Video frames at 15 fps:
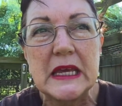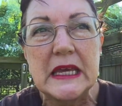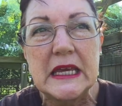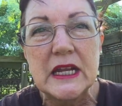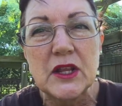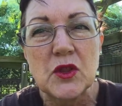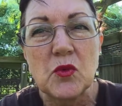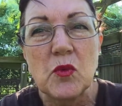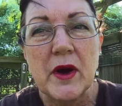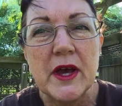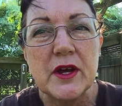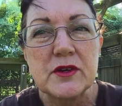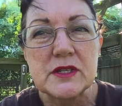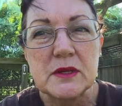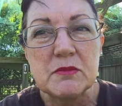get in the
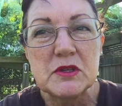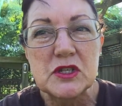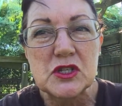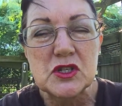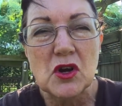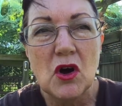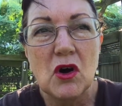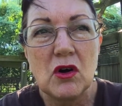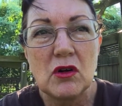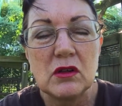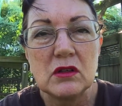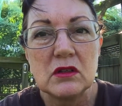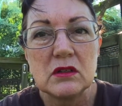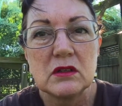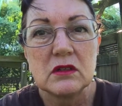way or seem to
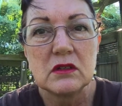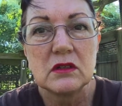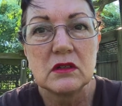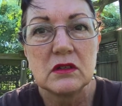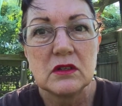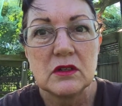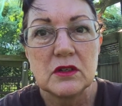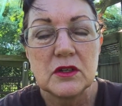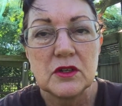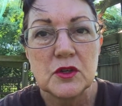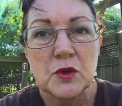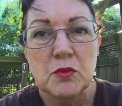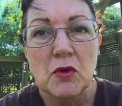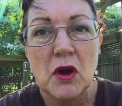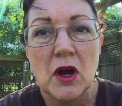stall
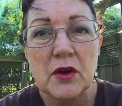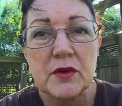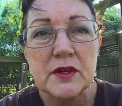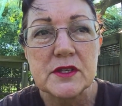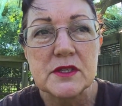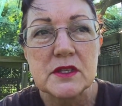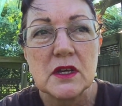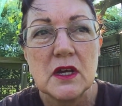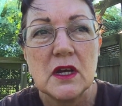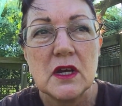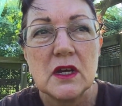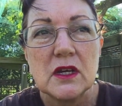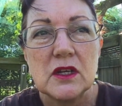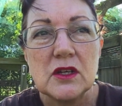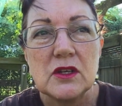your progress,
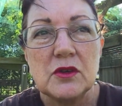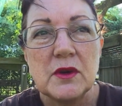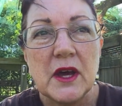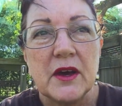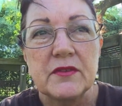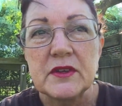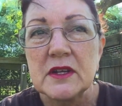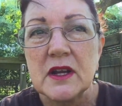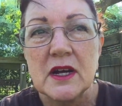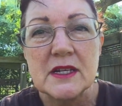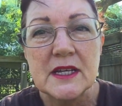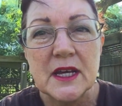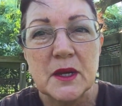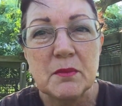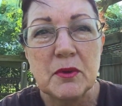you have to not
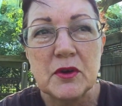take it